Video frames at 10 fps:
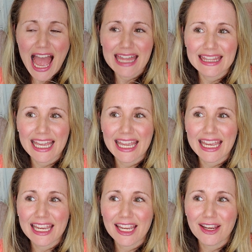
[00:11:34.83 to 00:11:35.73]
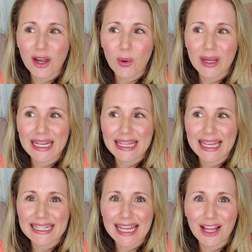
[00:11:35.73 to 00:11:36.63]
and they go in and
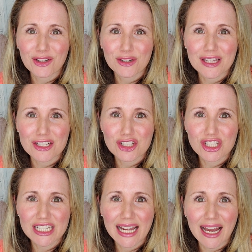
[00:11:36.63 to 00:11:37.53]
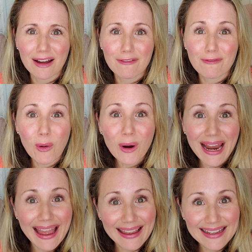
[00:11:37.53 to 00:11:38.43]
they tell her that she got 4
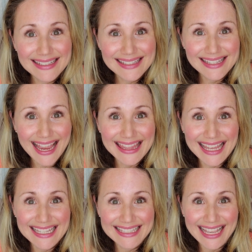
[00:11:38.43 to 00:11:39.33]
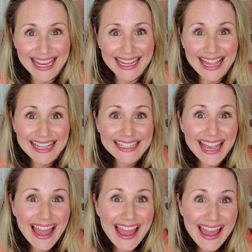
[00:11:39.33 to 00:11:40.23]
eggs. And they say,
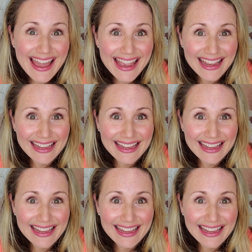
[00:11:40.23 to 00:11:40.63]
yay.